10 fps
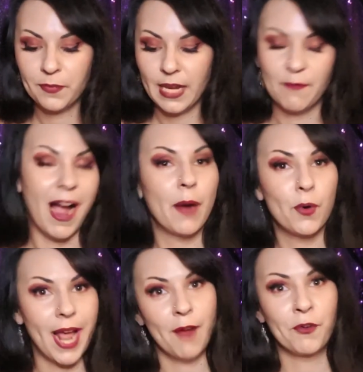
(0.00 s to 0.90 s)
if I were
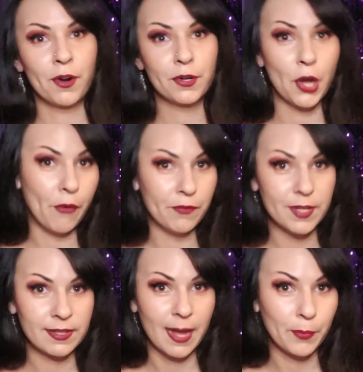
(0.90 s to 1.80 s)
to ever go and
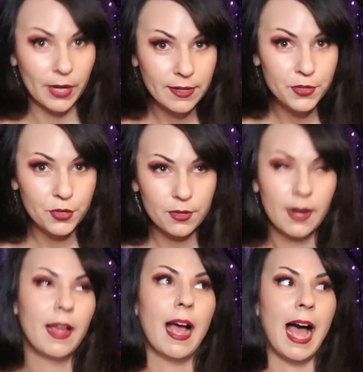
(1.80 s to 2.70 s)
visit that bridge,
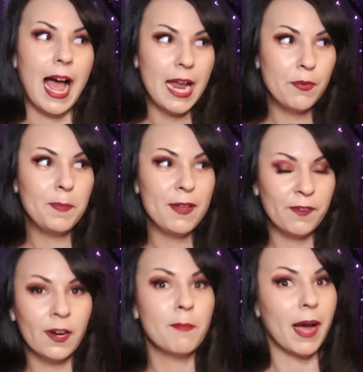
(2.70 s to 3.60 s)
I would be
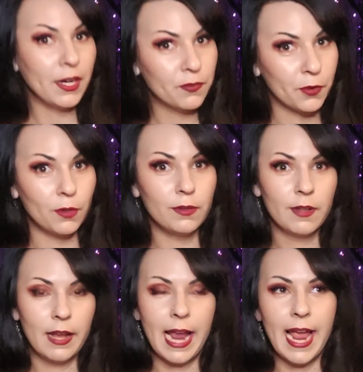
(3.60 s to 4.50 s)
very mindful
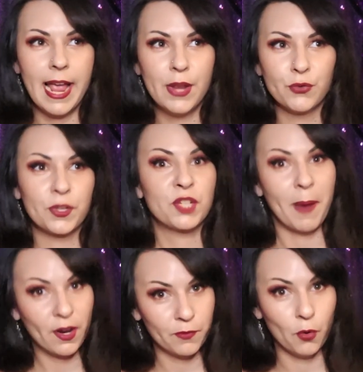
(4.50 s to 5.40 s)
and
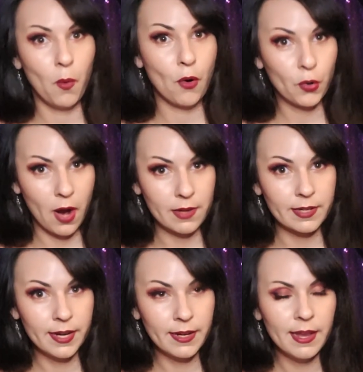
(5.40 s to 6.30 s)
respectful while
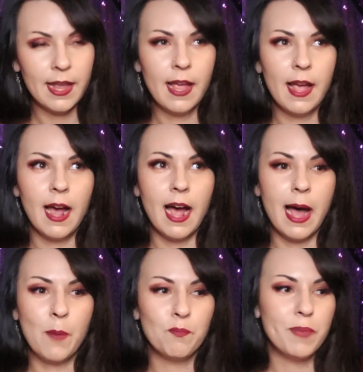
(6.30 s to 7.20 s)
crossing,
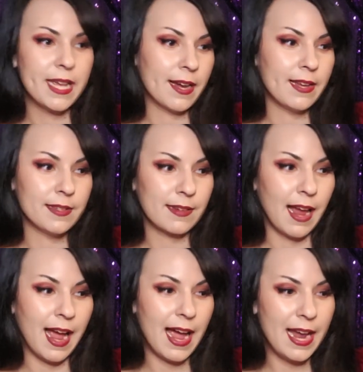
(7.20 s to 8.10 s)
because
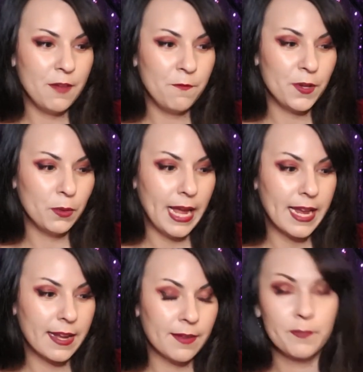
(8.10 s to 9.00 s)
I feel
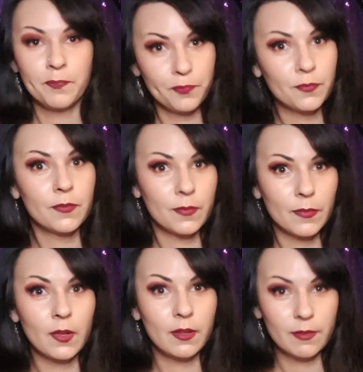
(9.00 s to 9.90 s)
like
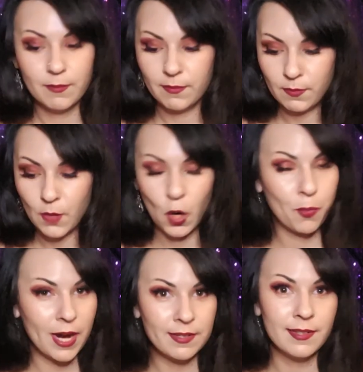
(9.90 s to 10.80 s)
her
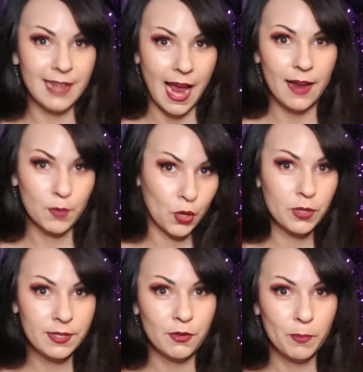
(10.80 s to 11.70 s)
presence
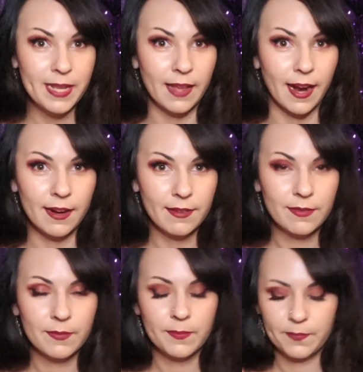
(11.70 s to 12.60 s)
could still be there.
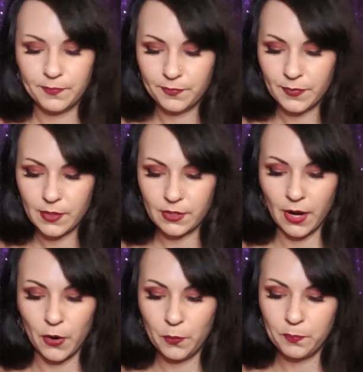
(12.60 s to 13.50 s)

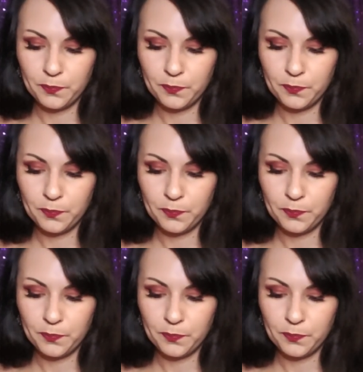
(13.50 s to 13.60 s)
So